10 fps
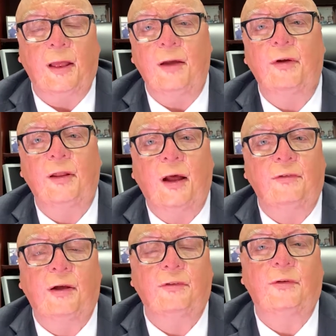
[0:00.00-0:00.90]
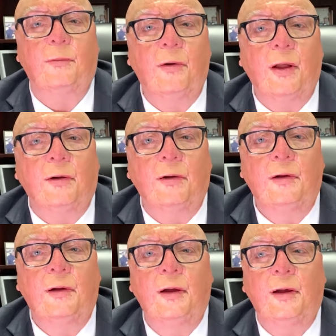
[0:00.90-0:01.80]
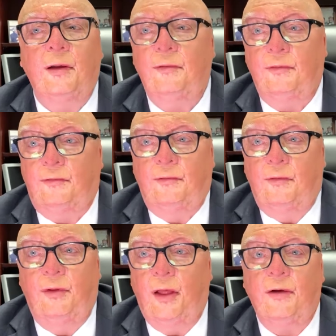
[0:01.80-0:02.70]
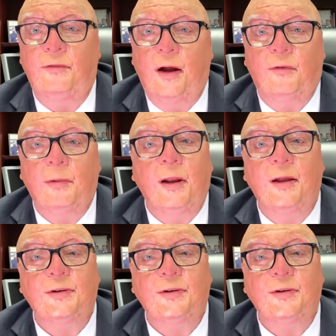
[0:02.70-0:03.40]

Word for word: giving that testimonial, they've never been